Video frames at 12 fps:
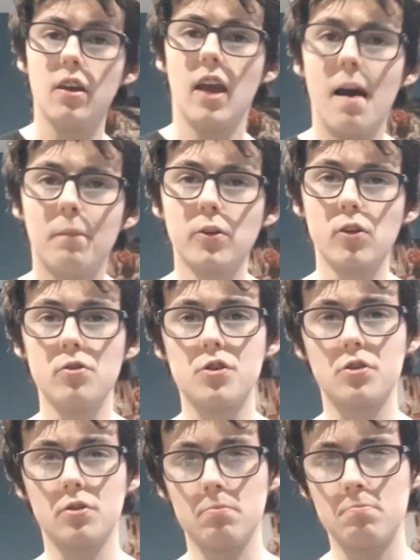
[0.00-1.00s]

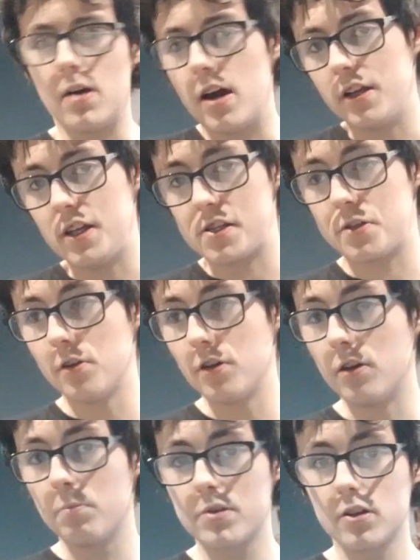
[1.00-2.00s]
Evolution by
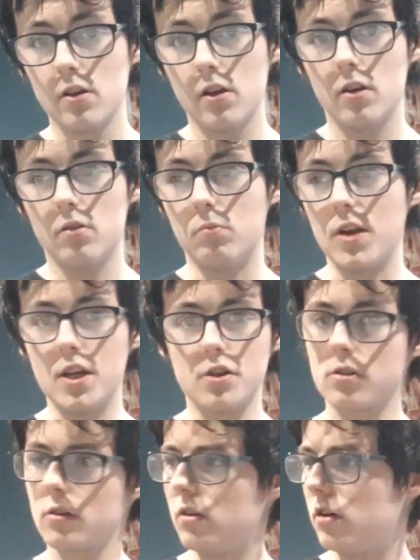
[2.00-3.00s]
Disturbed,
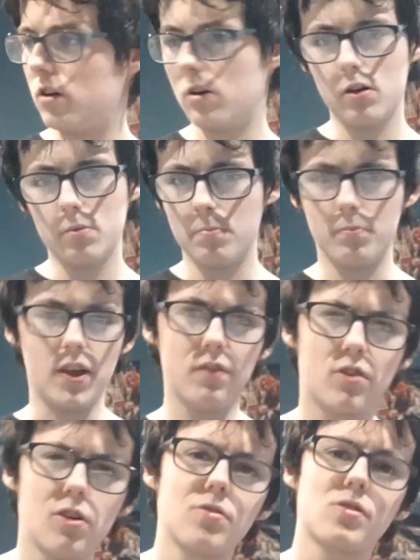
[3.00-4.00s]
which they've
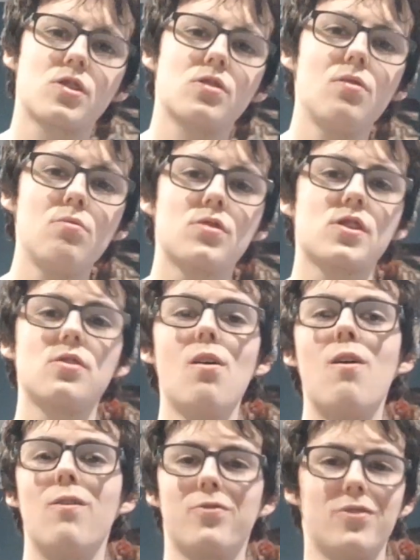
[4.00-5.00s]
gone so
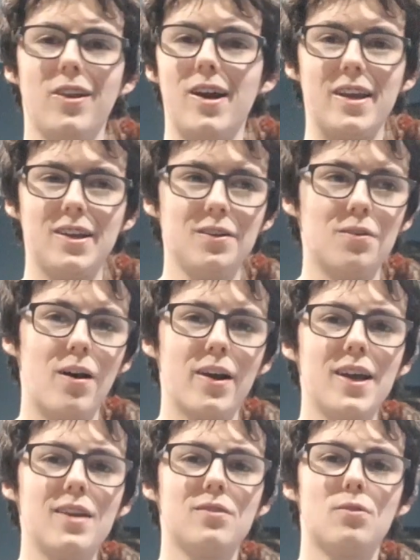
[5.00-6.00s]
soft. Like, you know, I
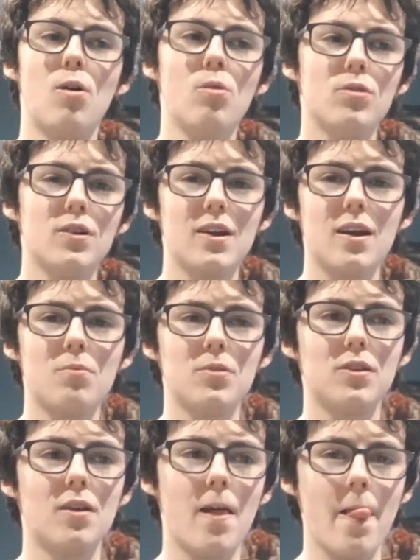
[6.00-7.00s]
get they're older now
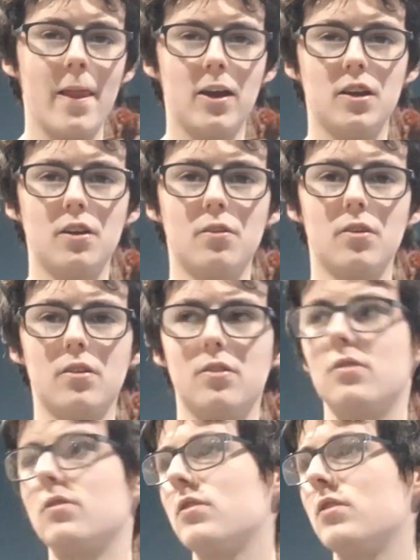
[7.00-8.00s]
and, you know, the
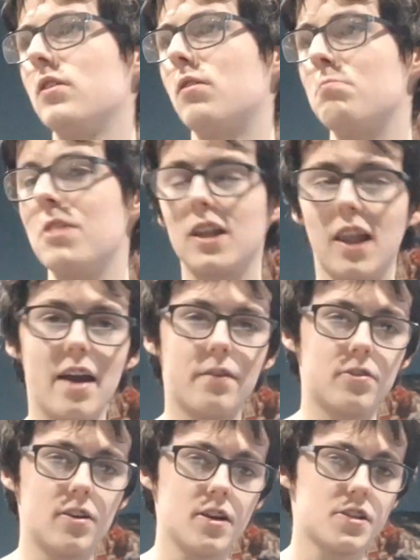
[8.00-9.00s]
midlife
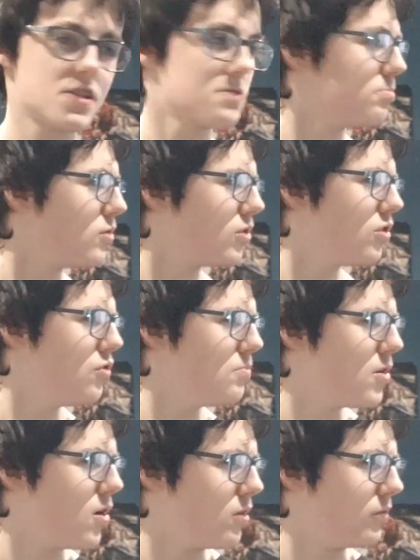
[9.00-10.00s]
crisis, but come
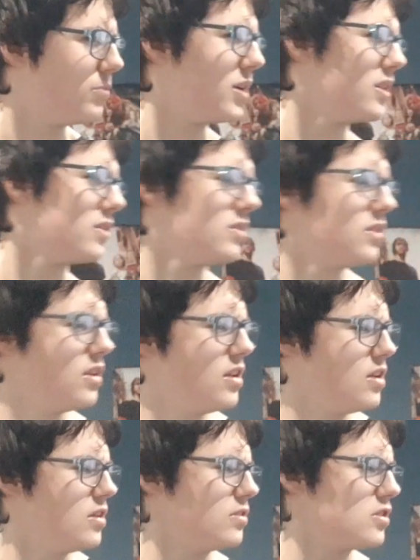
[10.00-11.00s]
on, man.
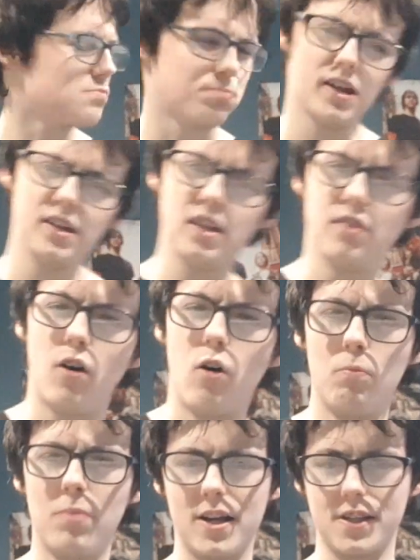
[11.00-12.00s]
There's plenty of
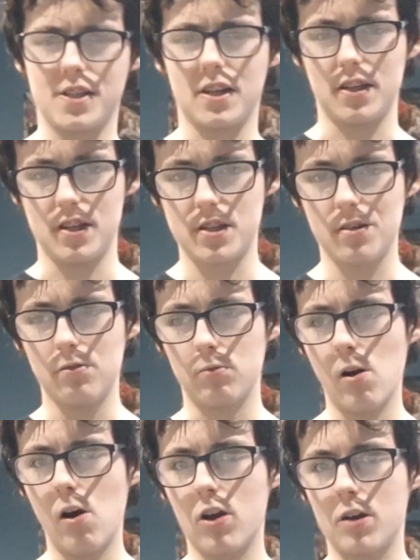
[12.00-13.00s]
old bands that can still
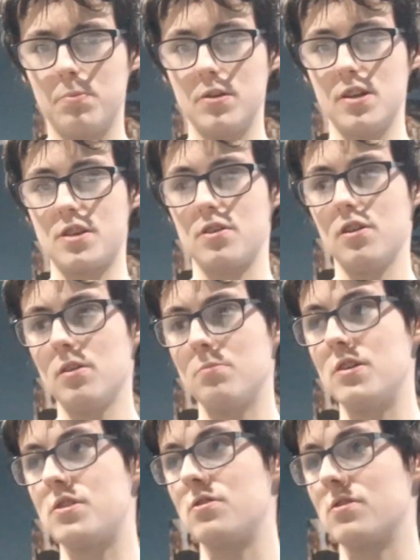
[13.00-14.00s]
rock, but Disturbed
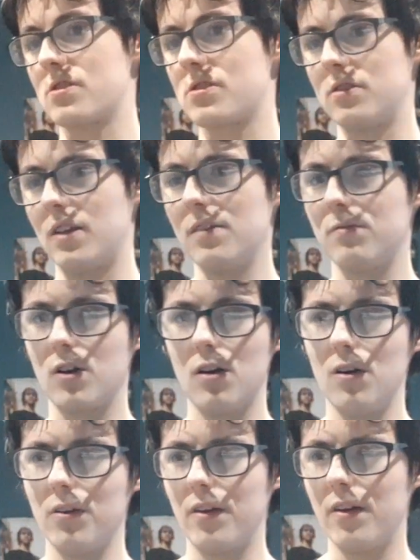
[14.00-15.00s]
is just, they've
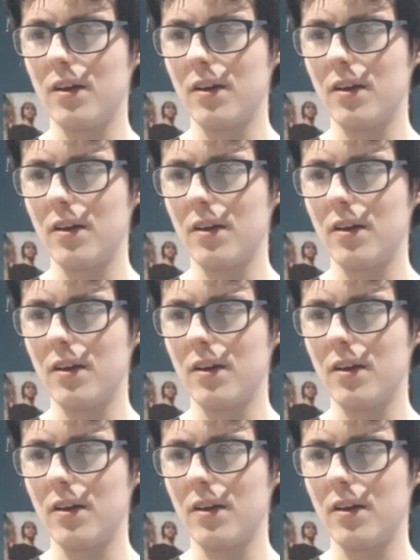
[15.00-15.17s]
gone